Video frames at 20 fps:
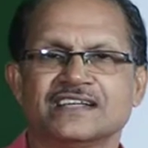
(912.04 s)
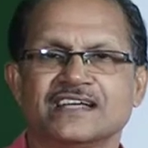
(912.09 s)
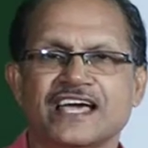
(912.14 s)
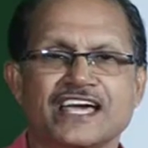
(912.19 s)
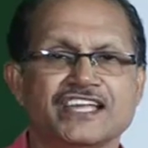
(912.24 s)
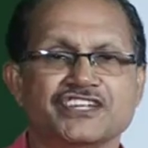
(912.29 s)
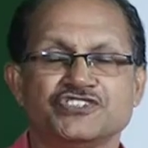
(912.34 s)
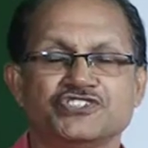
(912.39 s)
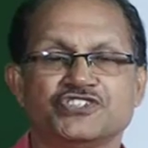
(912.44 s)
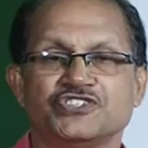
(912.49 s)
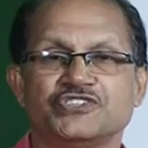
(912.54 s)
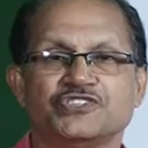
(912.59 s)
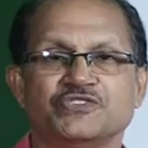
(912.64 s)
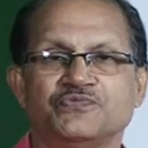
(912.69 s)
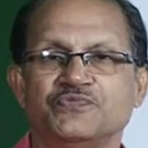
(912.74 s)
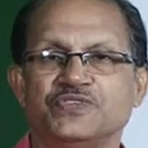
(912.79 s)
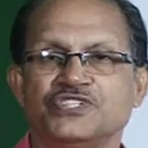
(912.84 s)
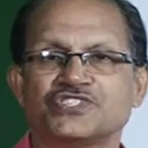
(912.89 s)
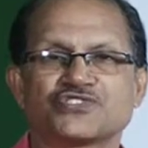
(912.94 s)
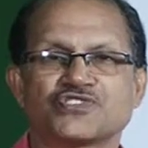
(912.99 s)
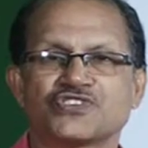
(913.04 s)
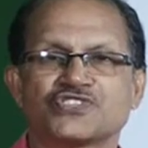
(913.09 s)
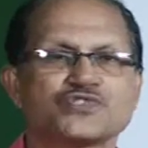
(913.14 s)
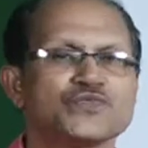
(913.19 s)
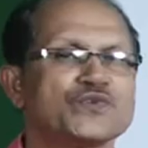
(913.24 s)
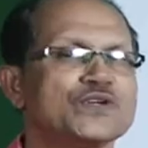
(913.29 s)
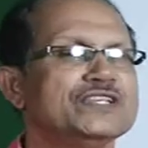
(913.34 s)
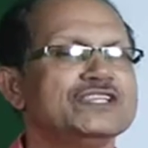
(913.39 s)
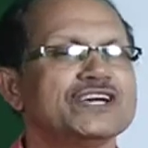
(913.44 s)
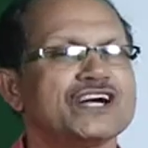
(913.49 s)
And we stress
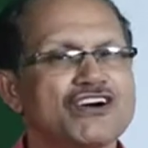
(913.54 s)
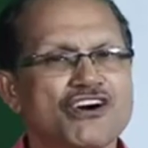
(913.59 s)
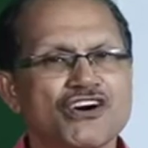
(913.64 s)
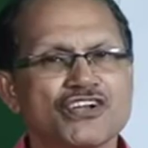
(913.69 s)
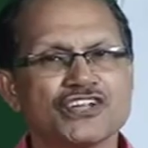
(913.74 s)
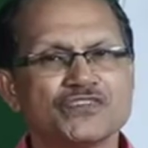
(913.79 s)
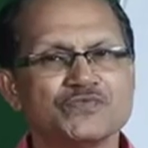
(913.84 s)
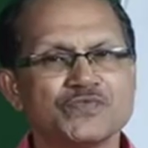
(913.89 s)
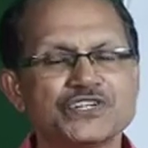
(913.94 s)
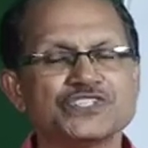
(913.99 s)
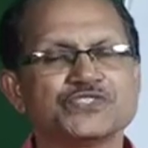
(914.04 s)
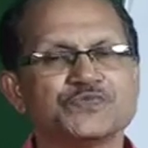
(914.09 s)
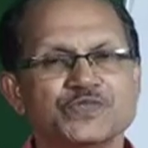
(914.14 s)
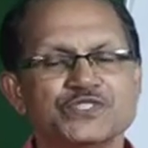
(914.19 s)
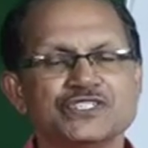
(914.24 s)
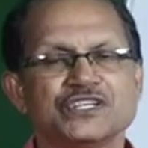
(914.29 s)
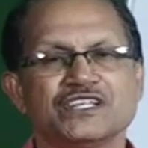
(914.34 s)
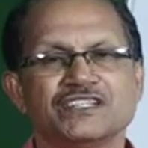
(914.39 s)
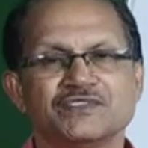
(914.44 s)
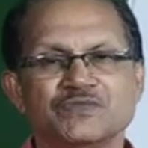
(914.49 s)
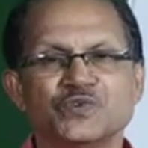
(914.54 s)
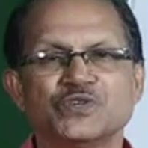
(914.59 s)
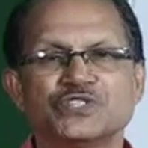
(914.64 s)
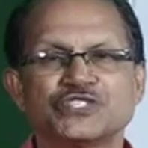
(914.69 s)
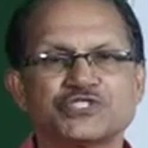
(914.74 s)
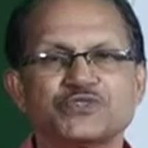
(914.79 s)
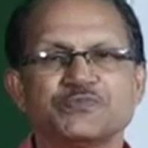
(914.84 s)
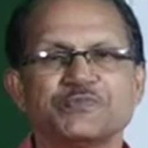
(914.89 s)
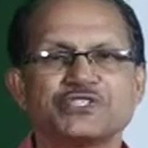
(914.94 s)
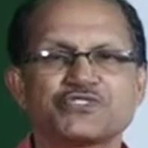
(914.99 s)
only the content words, which are the
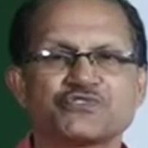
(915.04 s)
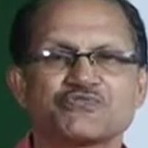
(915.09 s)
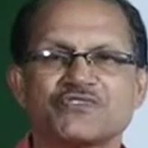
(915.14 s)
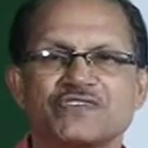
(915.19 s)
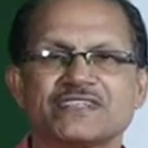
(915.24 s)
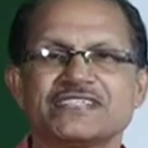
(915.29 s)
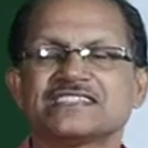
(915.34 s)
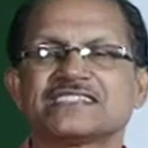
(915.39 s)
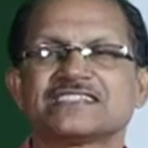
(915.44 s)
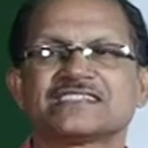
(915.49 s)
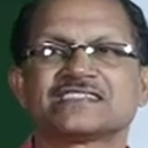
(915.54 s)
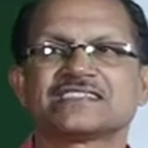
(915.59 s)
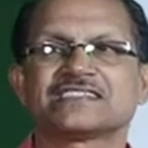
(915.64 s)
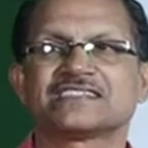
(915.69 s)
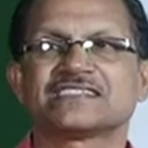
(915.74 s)
words to be stressed?